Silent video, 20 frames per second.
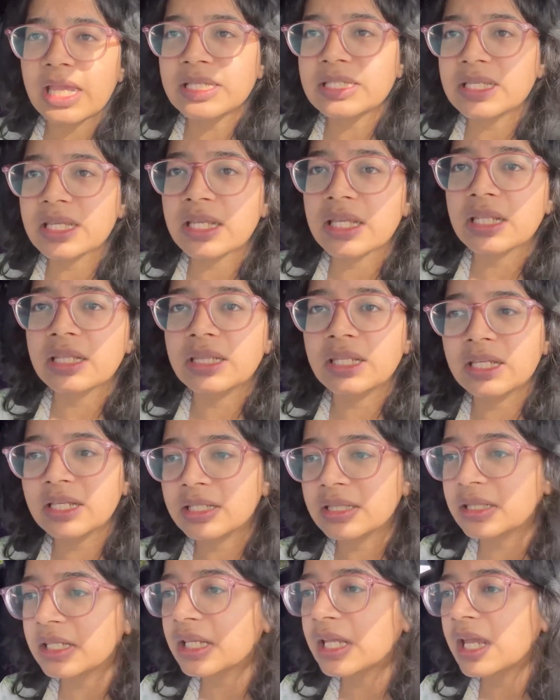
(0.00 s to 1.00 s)
Also,
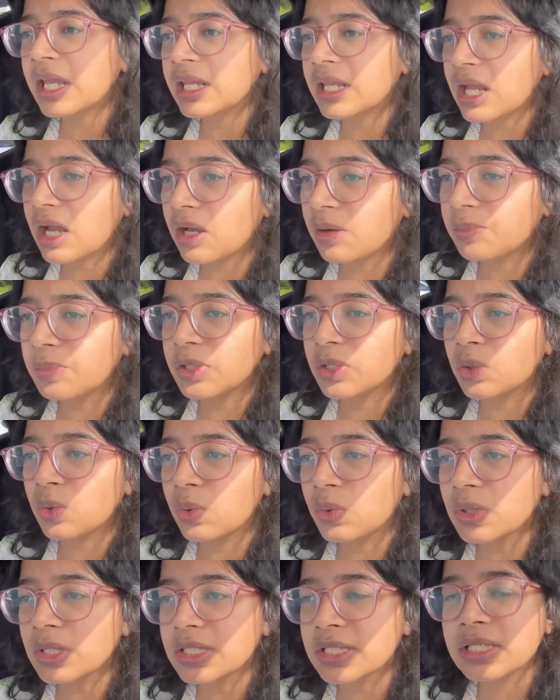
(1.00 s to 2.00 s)
you need to
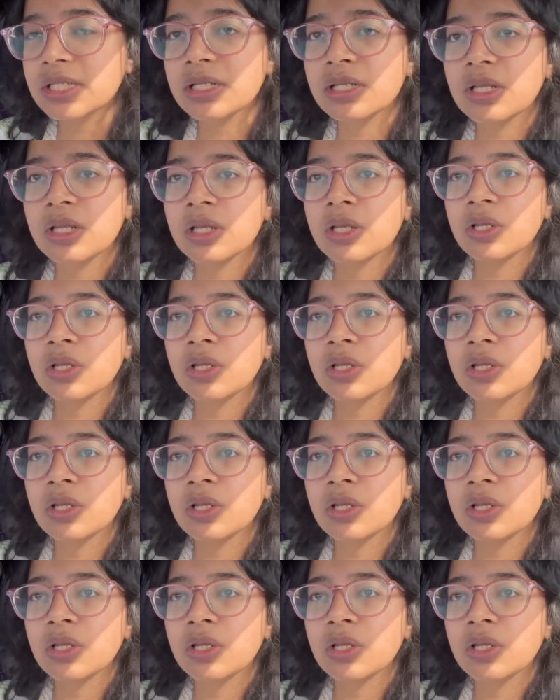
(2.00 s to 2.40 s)
make sure